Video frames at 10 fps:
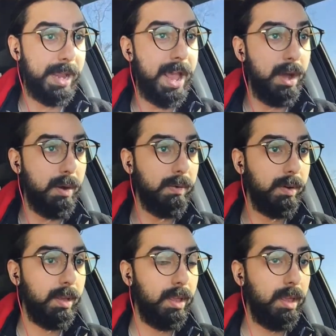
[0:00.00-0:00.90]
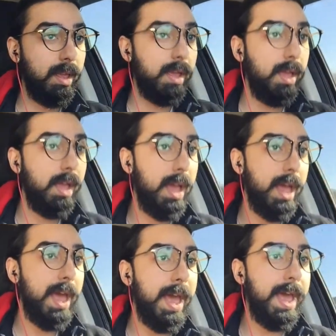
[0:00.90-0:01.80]
now.
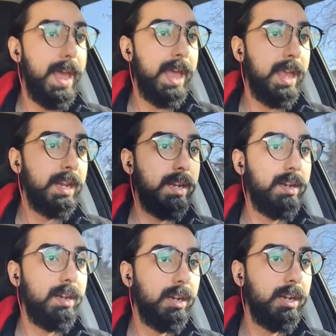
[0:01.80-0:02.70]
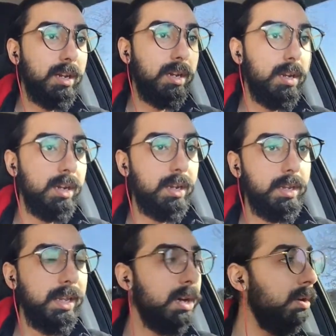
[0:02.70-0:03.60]
And,
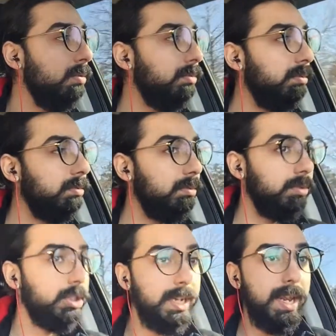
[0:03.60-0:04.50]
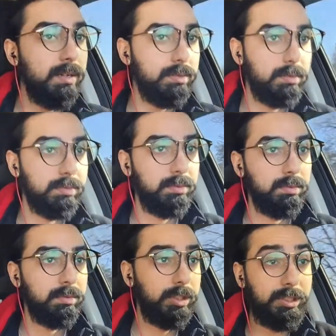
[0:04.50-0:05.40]
you know, she didn't.
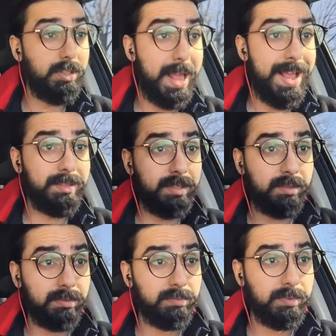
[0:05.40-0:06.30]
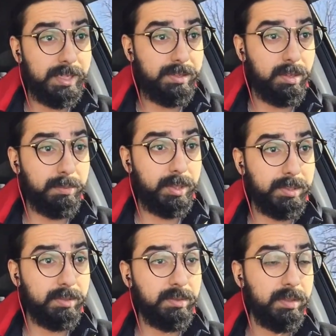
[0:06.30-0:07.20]
She still hasn't. He's still in
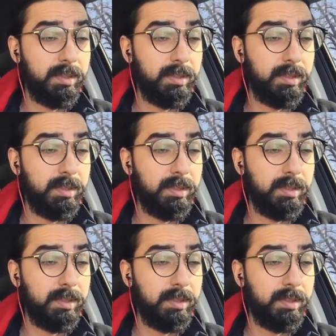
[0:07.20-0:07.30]
prison.